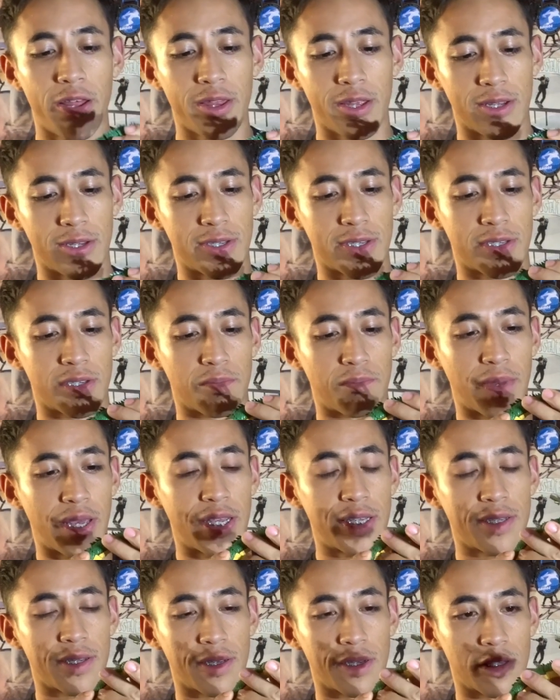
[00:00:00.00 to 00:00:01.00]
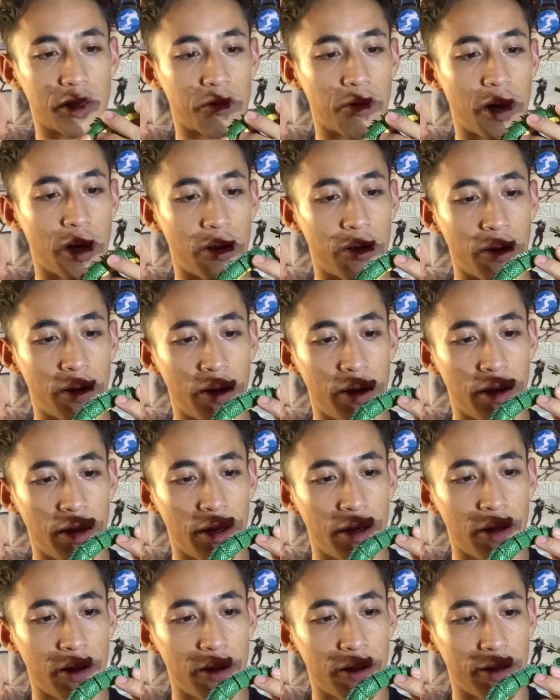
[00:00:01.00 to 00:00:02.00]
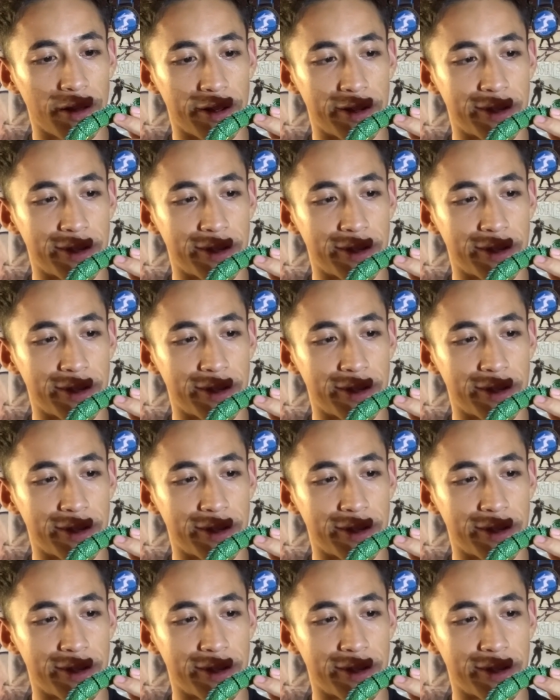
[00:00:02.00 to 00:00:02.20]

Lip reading: this is amazing as well. The